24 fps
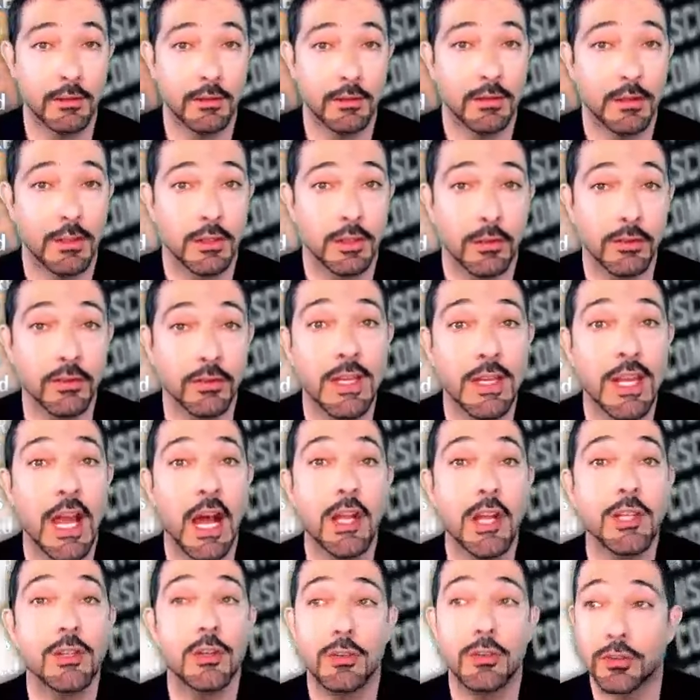You'll see
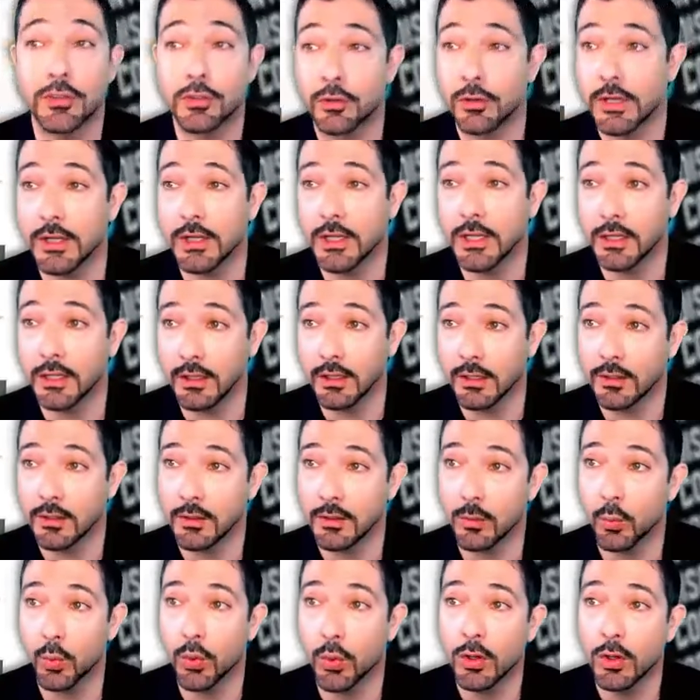on your screen,
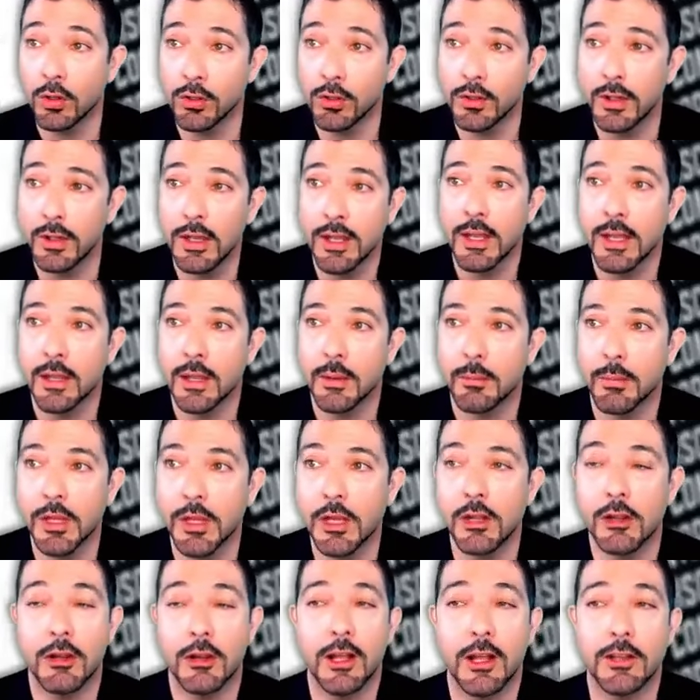World
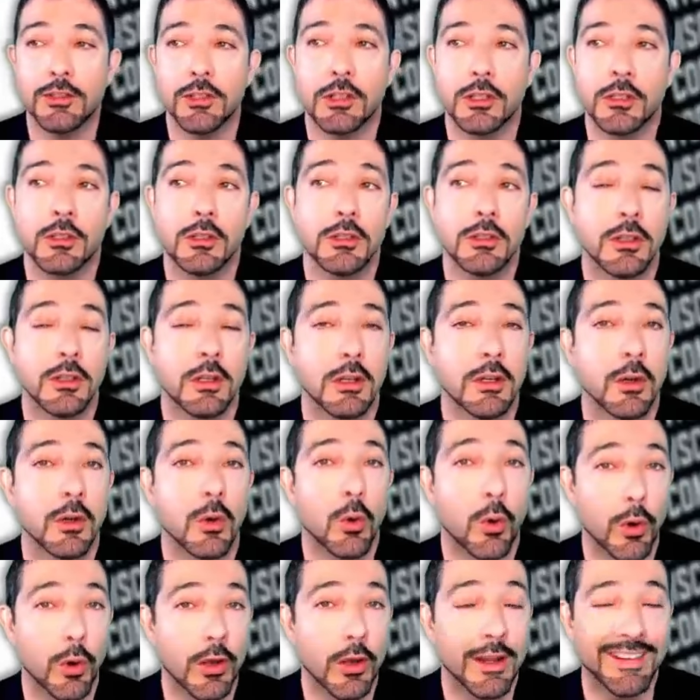Meteorological
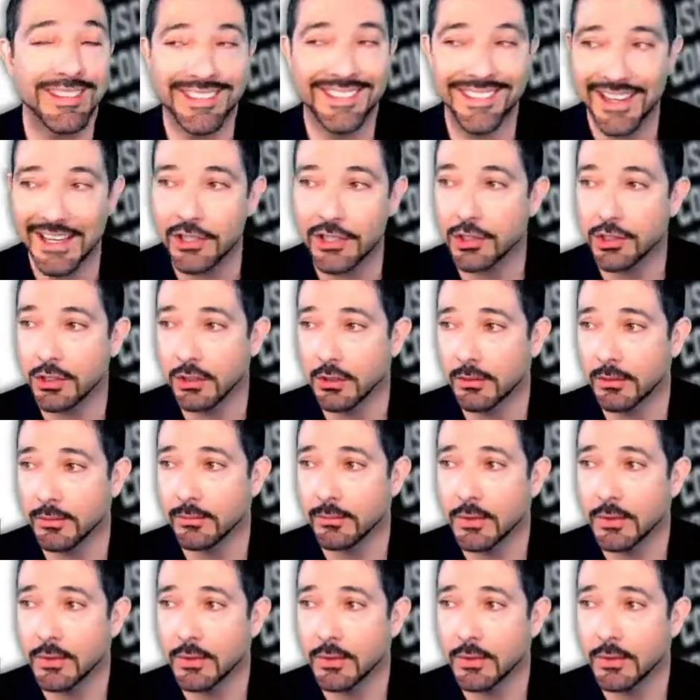Organization,